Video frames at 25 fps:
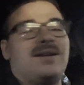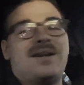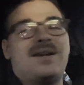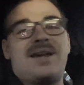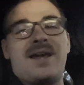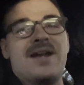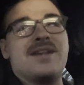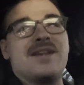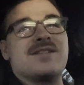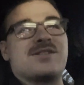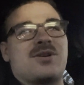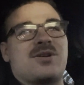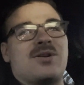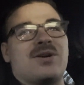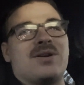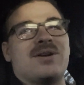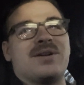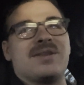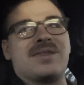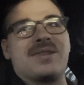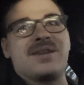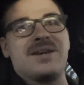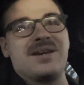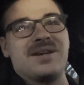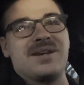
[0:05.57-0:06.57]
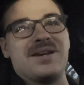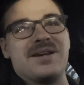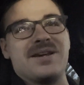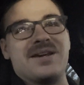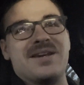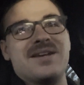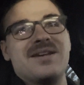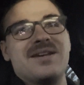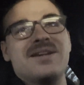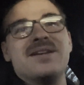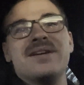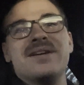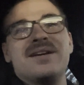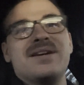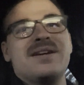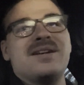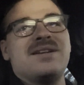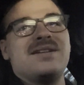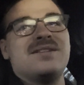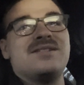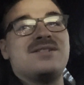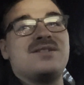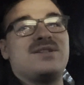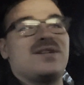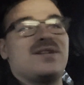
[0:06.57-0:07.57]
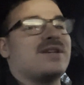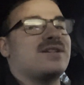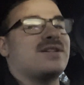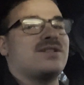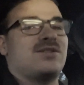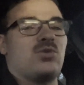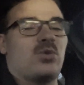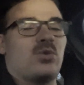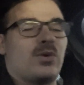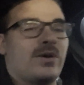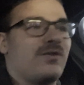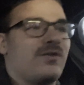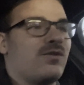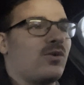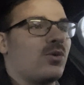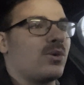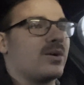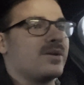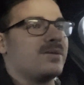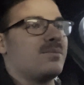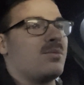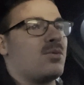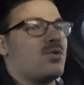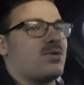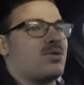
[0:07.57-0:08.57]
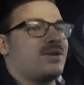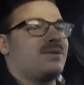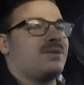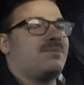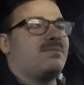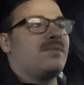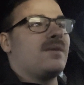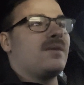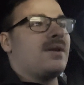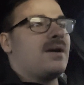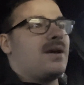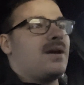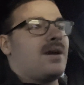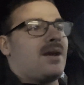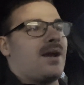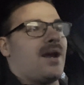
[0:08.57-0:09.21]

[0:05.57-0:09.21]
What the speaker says: It is currently 6:24 in the morning,